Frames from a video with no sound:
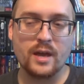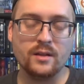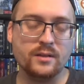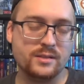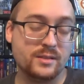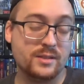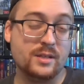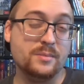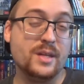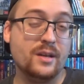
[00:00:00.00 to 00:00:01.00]
At least it
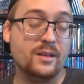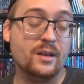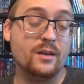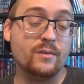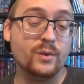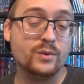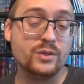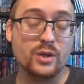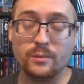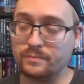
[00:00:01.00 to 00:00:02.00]
seems like in the interviews.
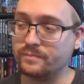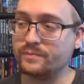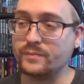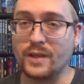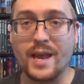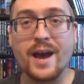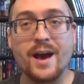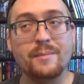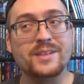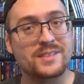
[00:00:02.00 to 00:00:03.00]
So, yeah,
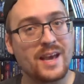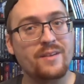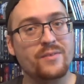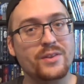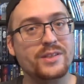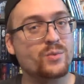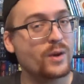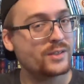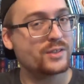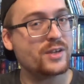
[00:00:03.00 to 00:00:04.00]
I'm excited for this.
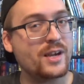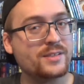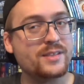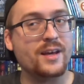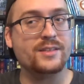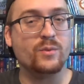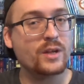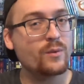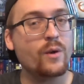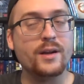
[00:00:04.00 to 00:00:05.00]
What are your guys' thoughts? What
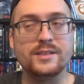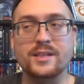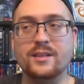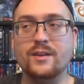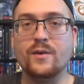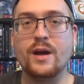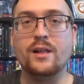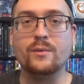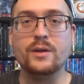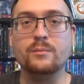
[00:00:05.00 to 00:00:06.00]
do you want to see in the new
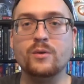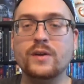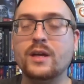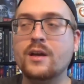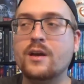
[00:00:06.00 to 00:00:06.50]
Halloween movie?